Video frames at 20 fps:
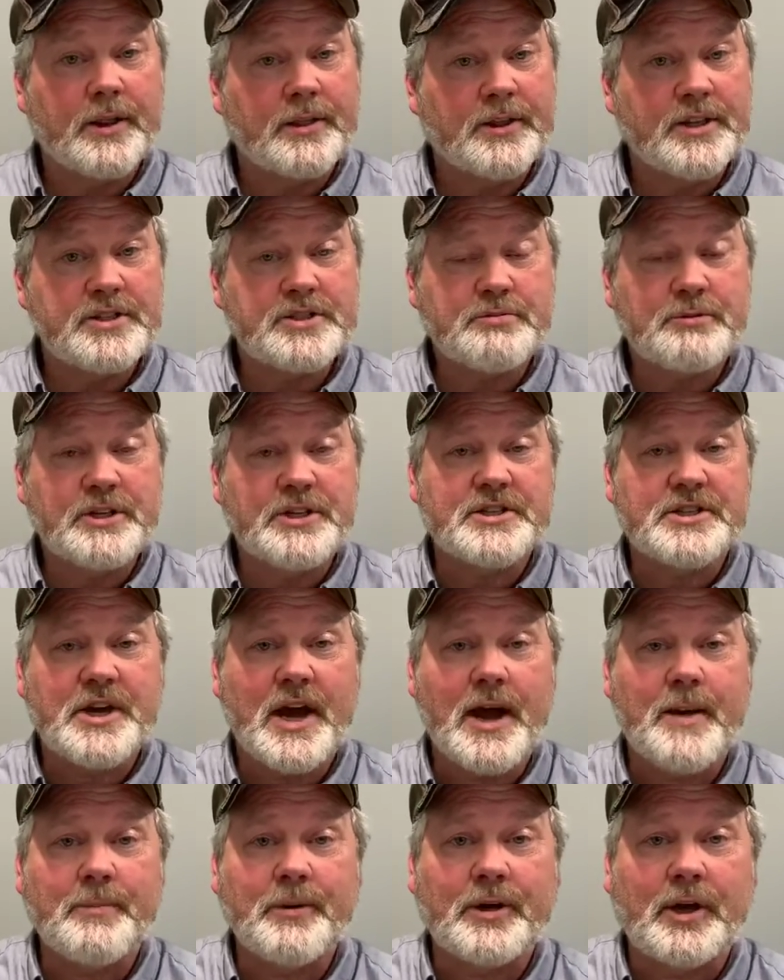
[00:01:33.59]
This week's
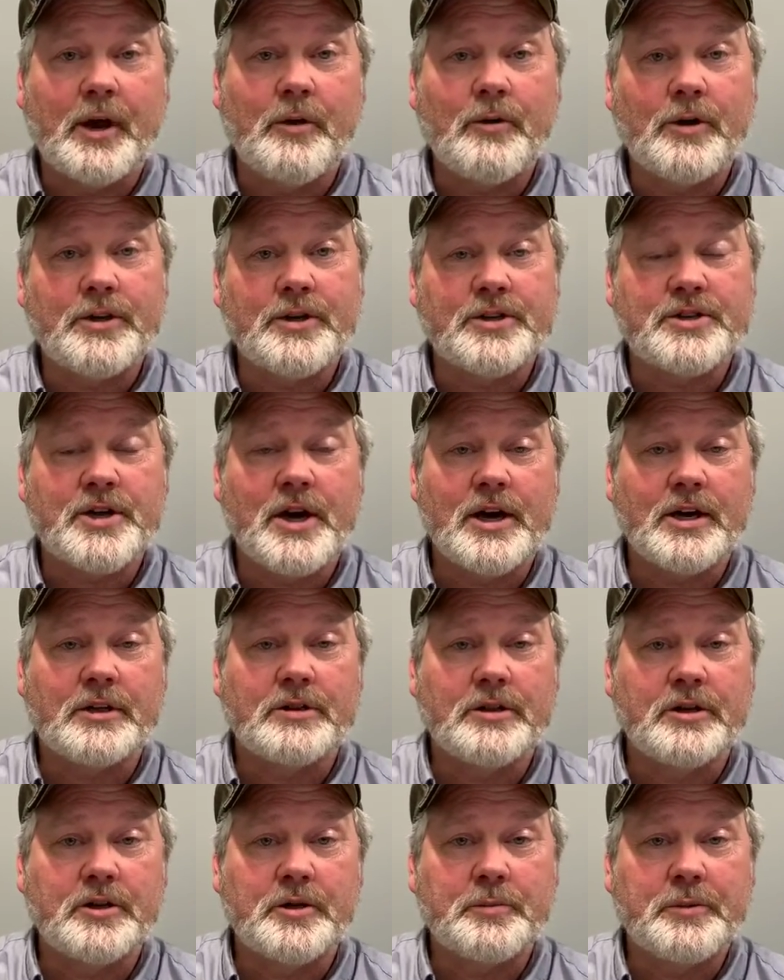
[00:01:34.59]
topic, I wanted to talk
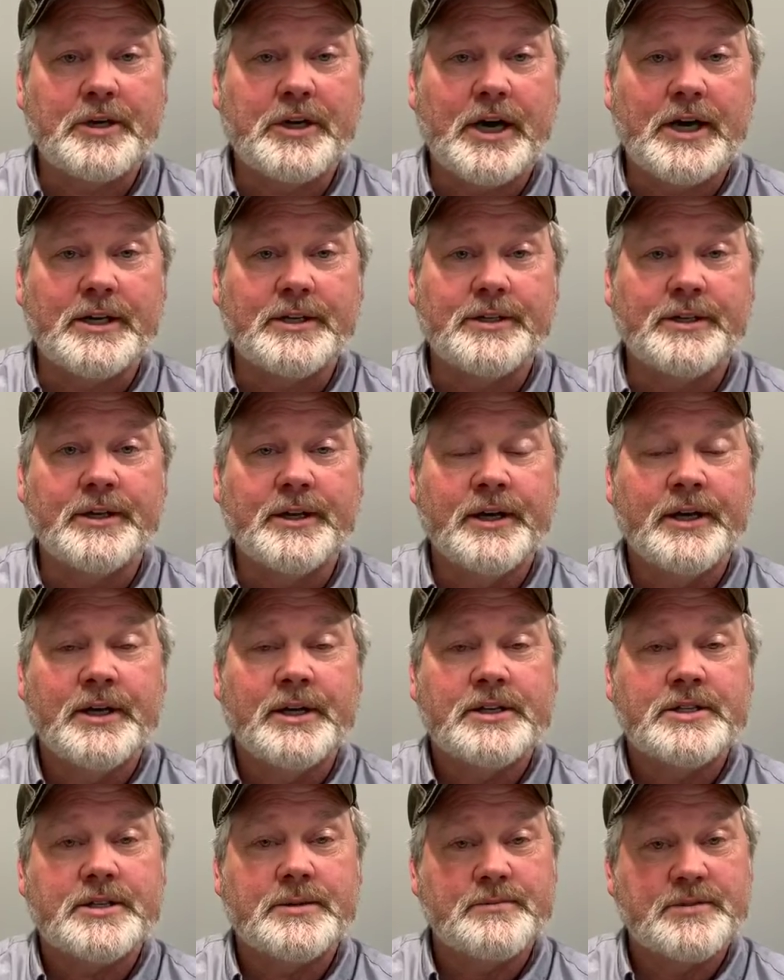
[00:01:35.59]
a little bit on
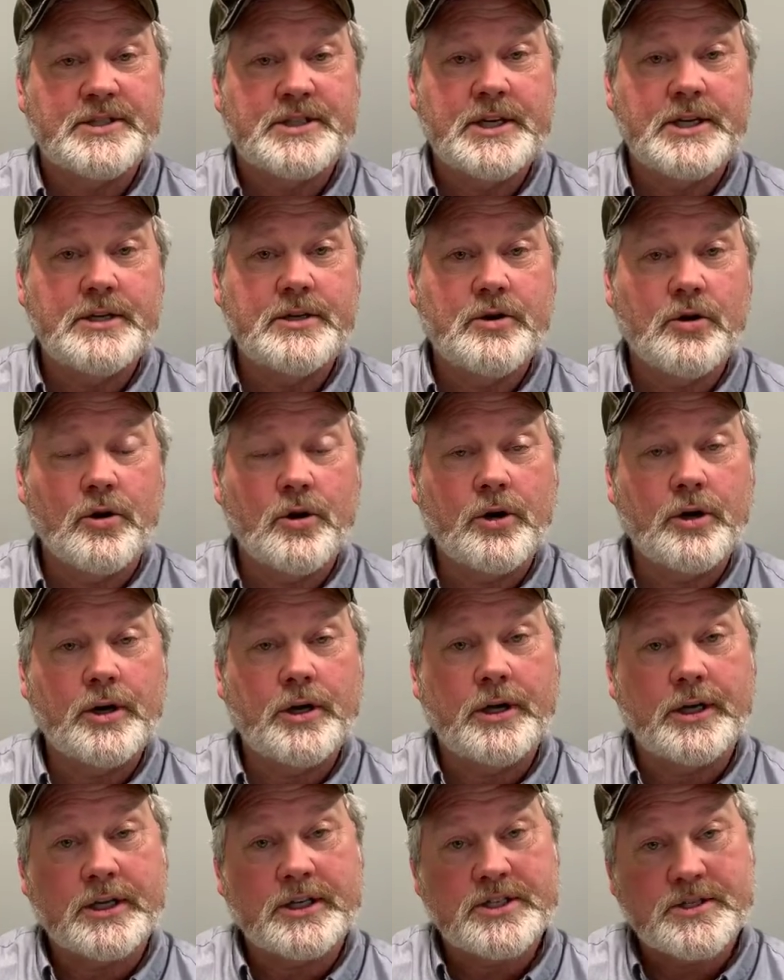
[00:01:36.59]
some seed corn
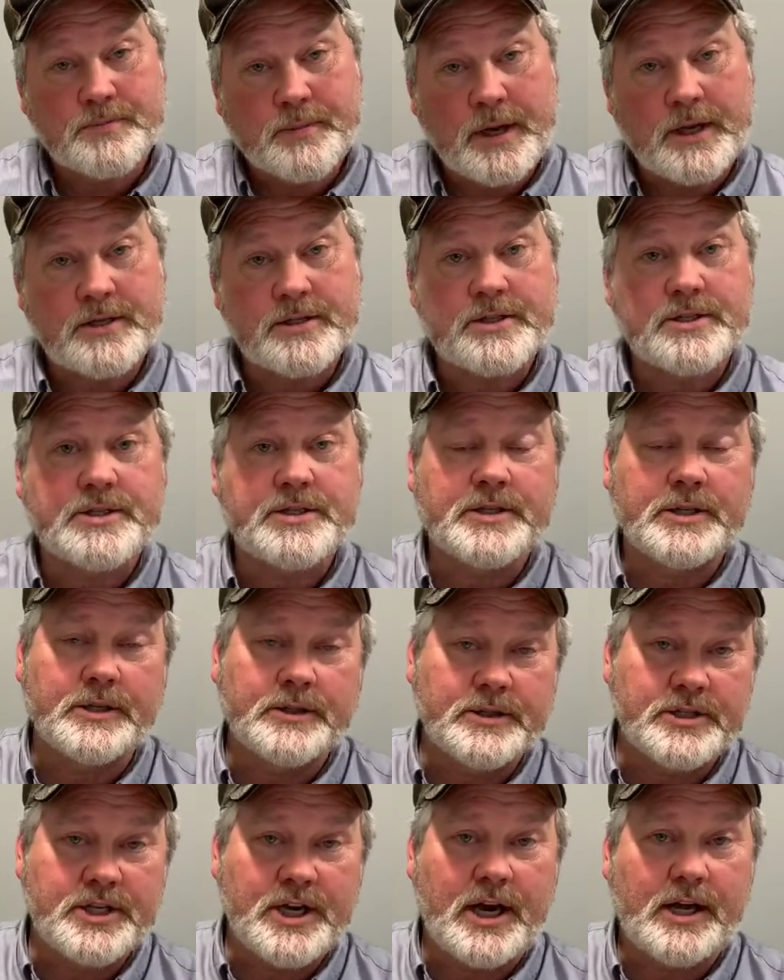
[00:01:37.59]
and expense
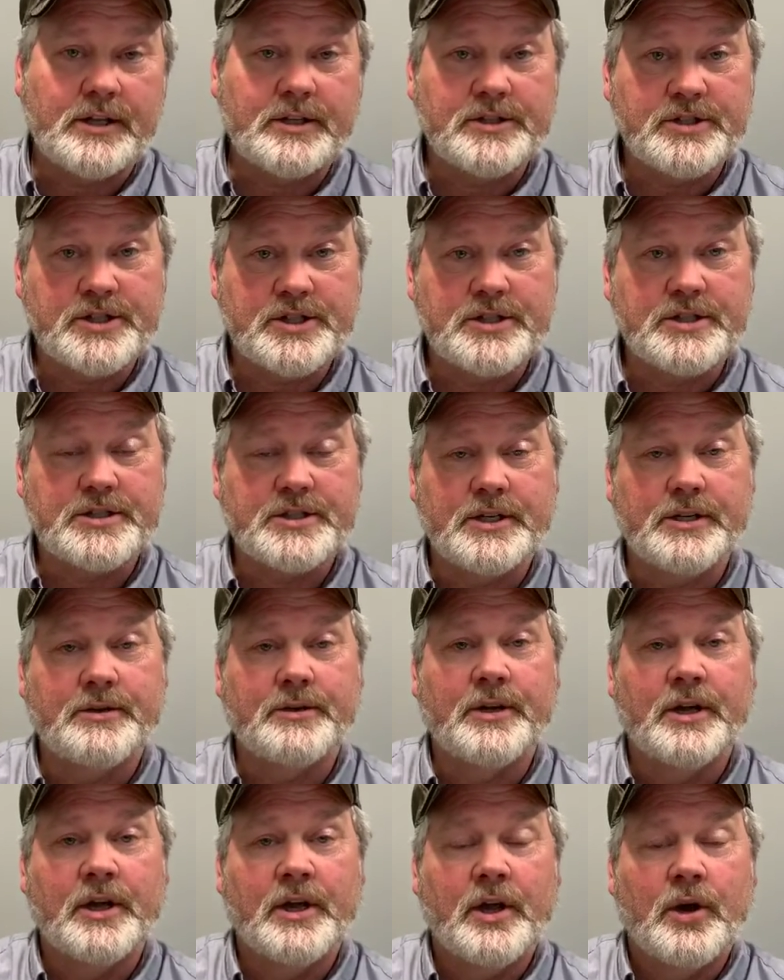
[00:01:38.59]
and challenges
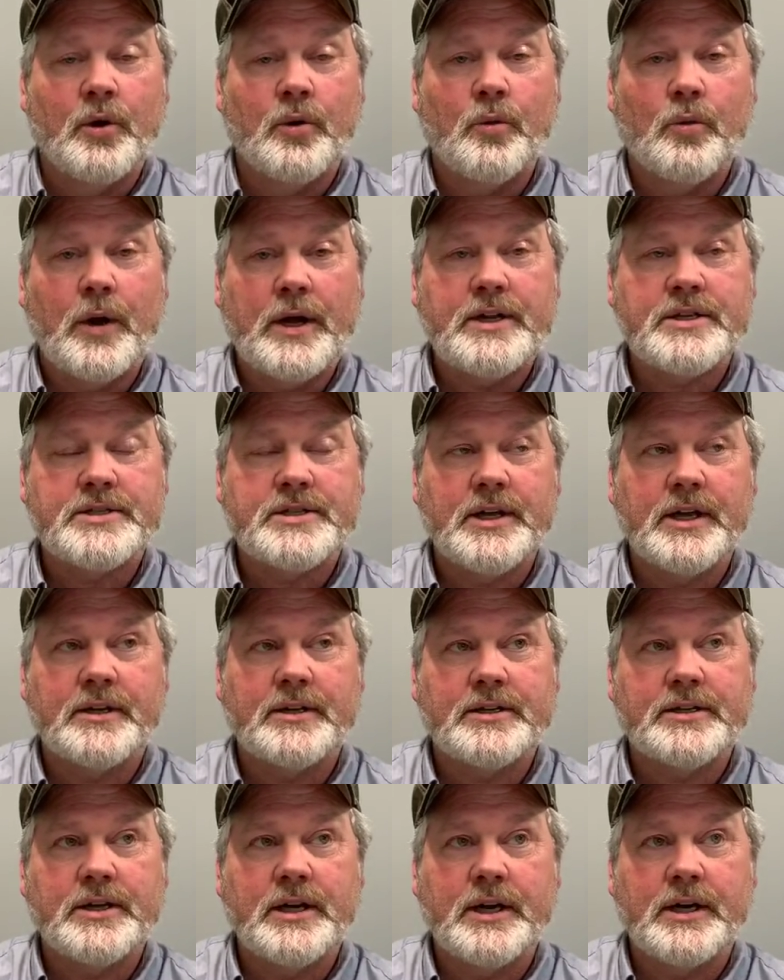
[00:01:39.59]
and ways
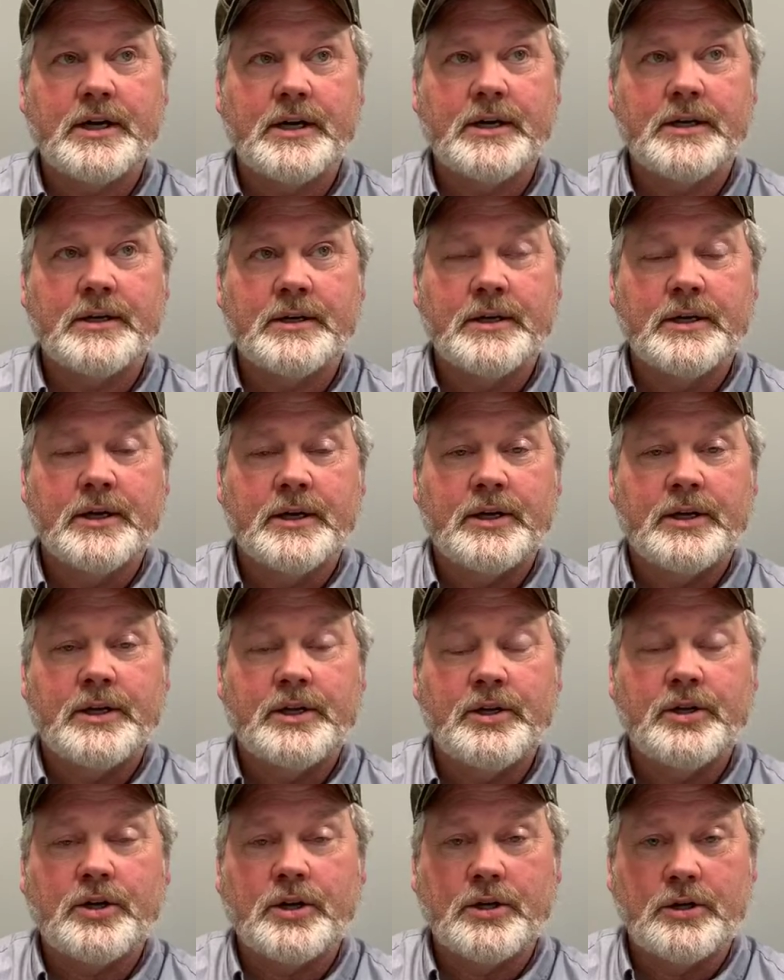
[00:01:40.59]
that
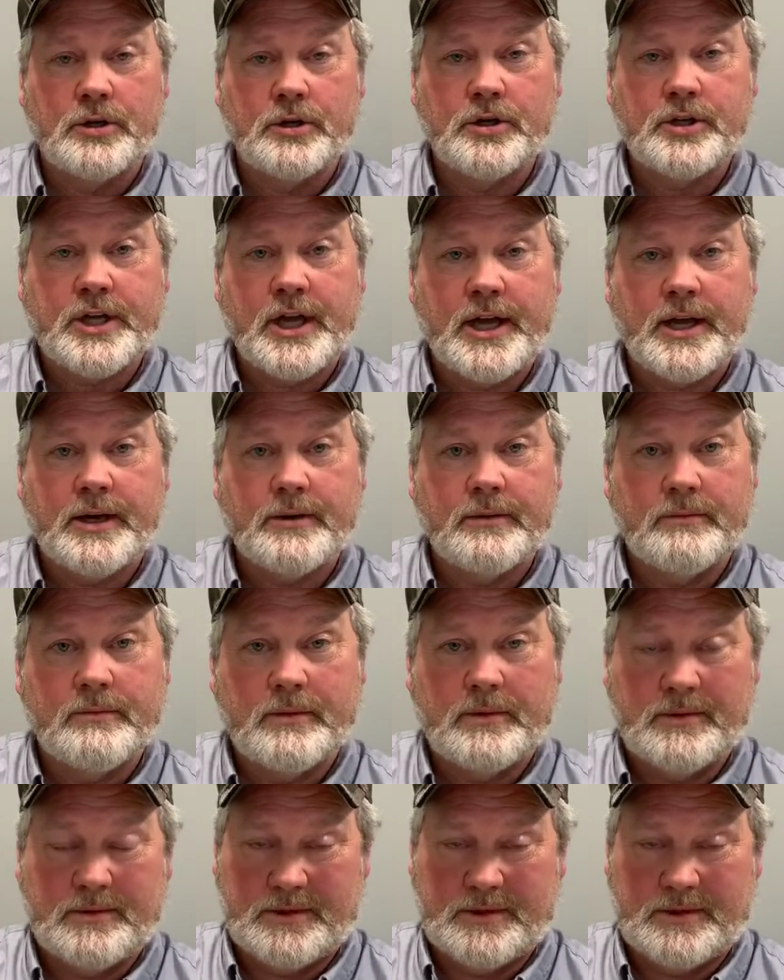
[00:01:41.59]
you can look at,